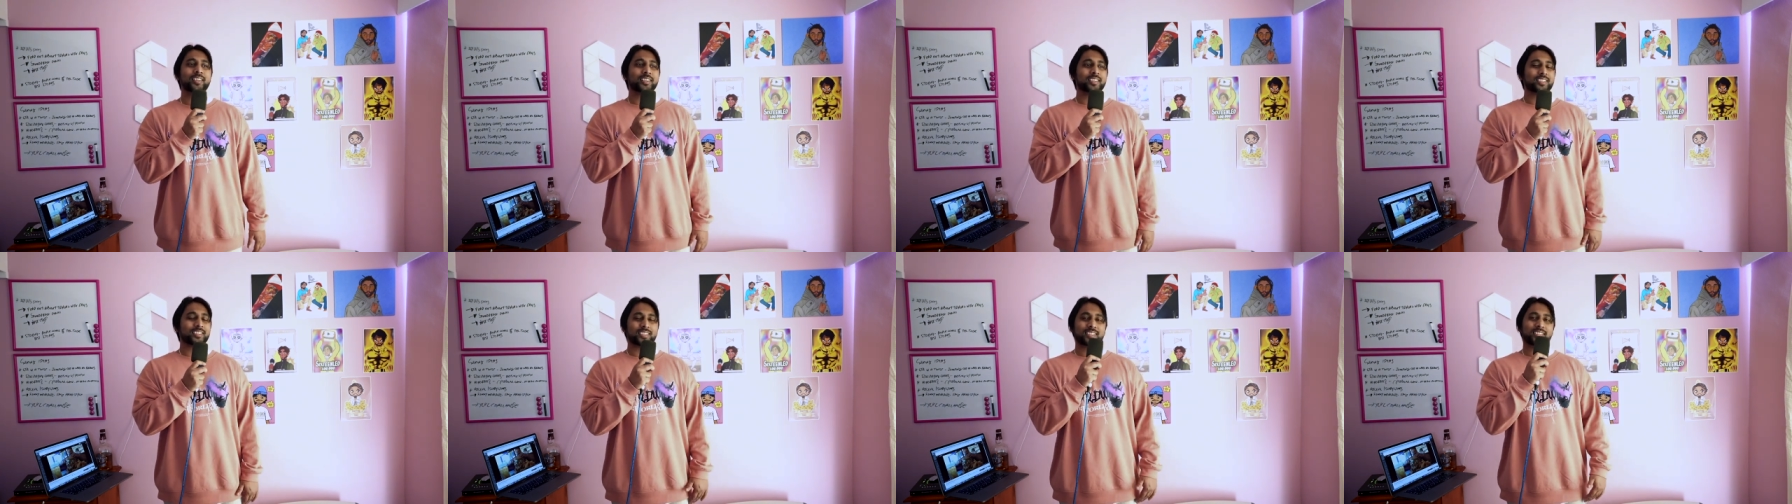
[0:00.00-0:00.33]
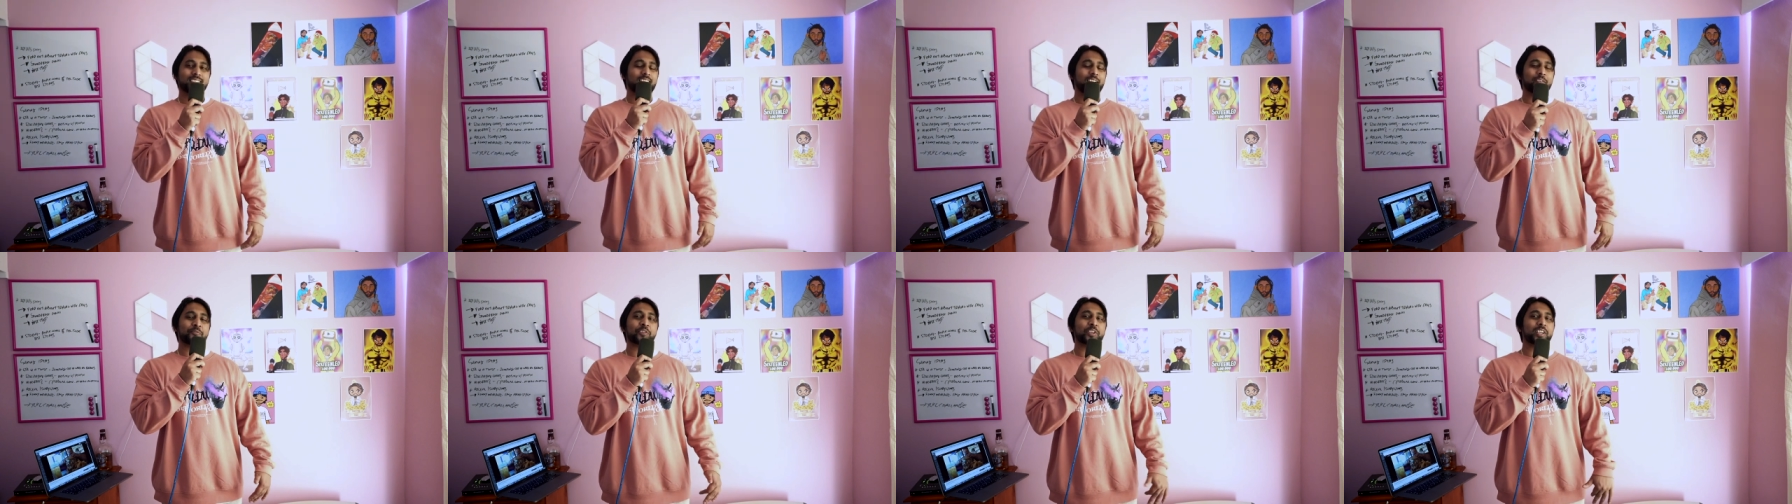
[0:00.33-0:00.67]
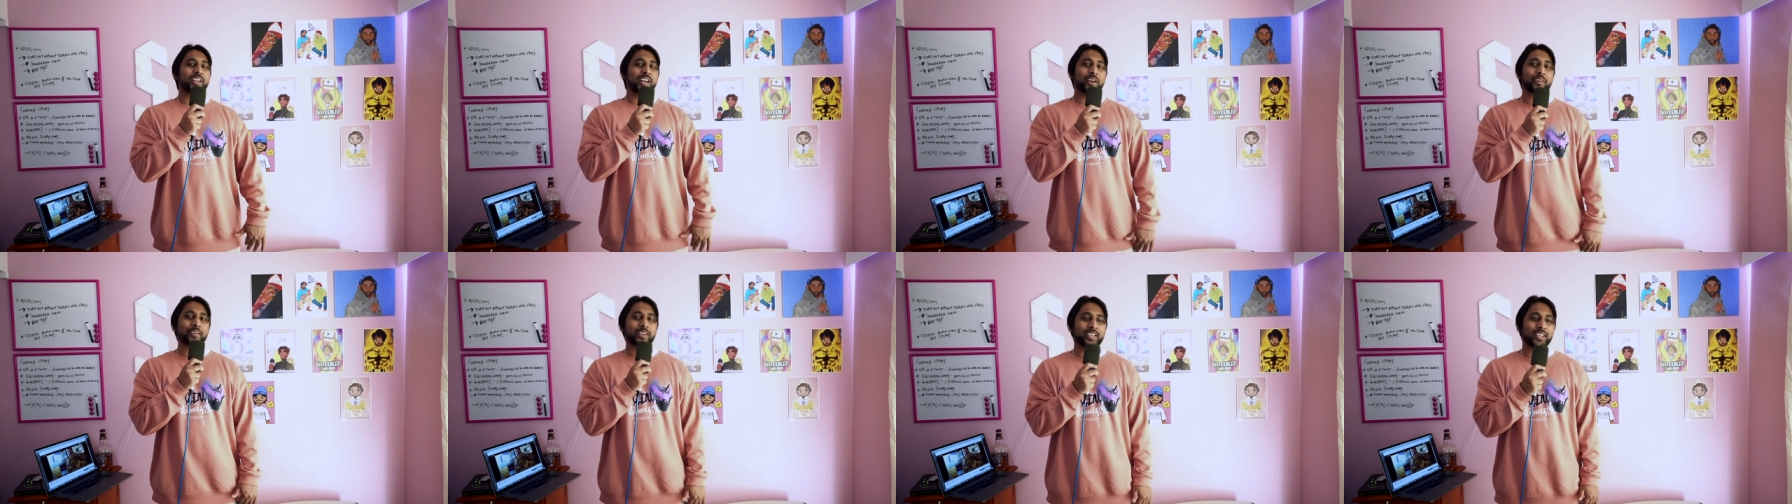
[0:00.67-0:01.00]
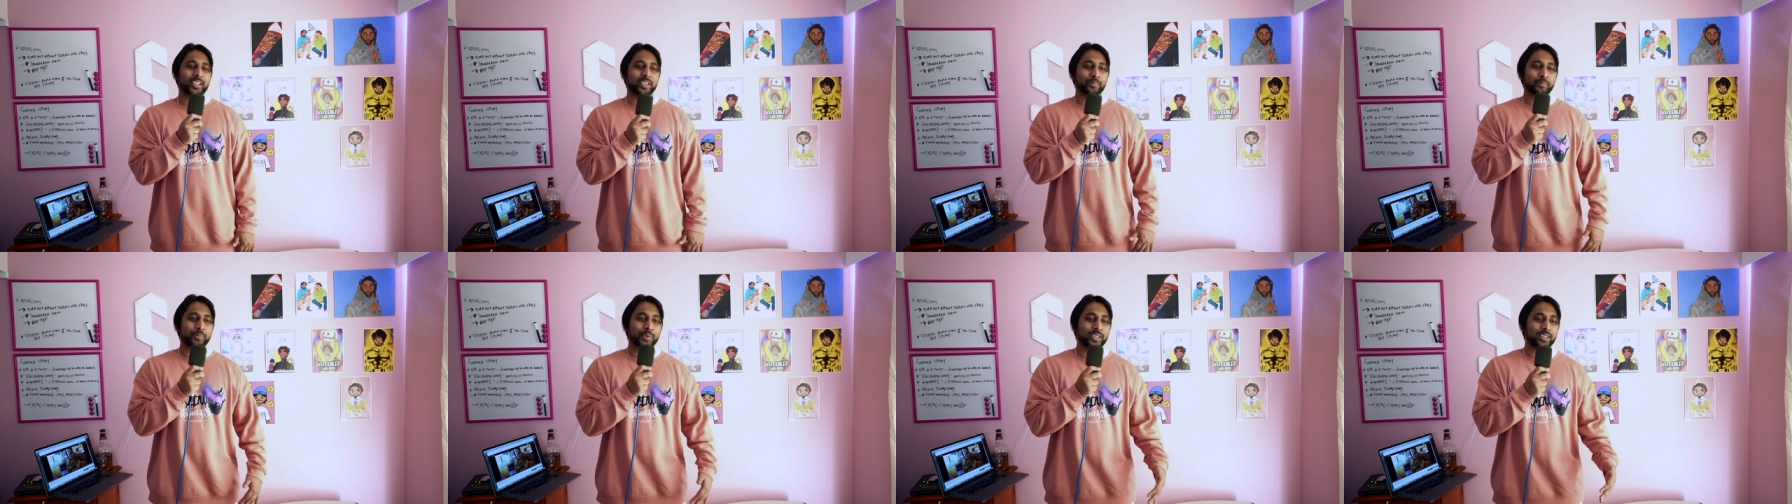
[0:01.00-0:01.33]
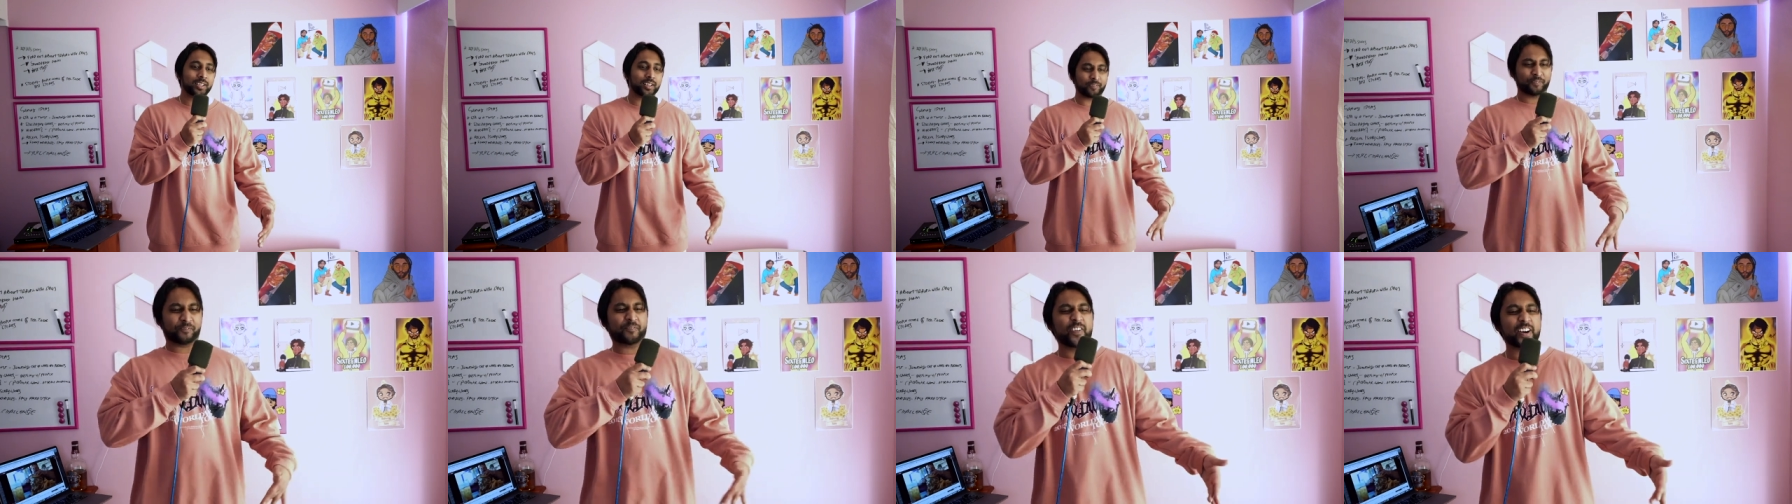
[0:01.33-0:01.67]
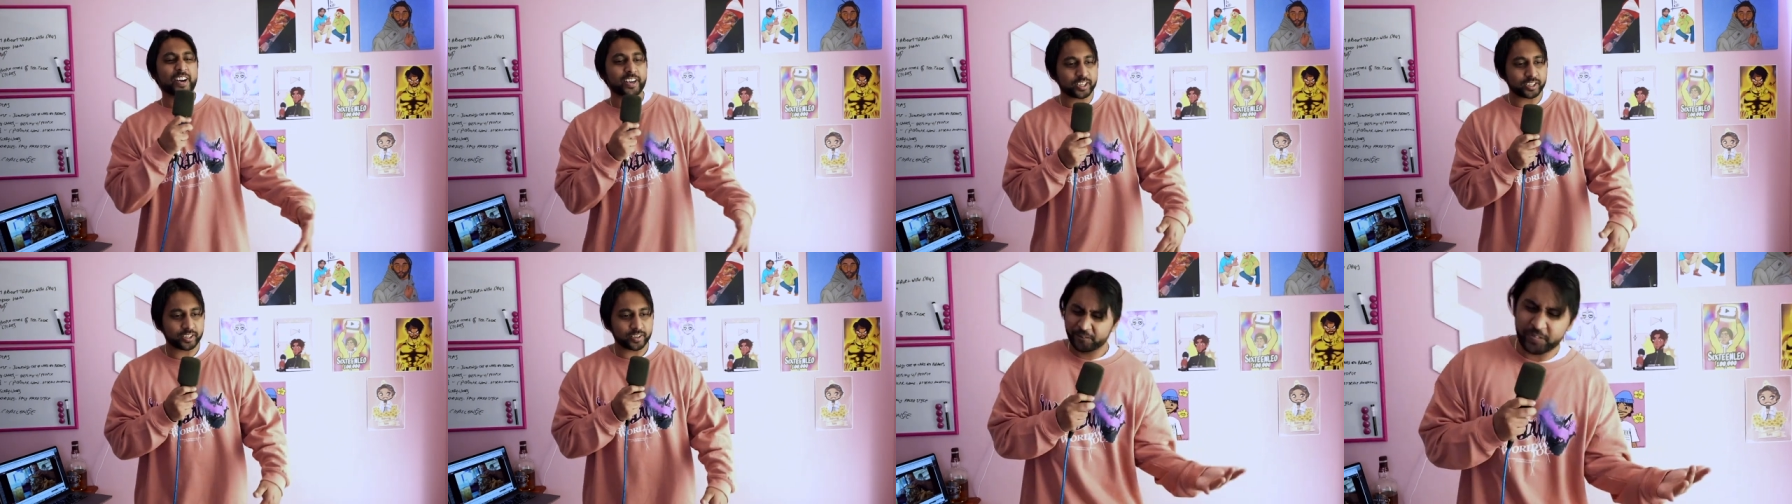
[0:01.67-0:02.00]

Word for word: just every now and again being like, fuck,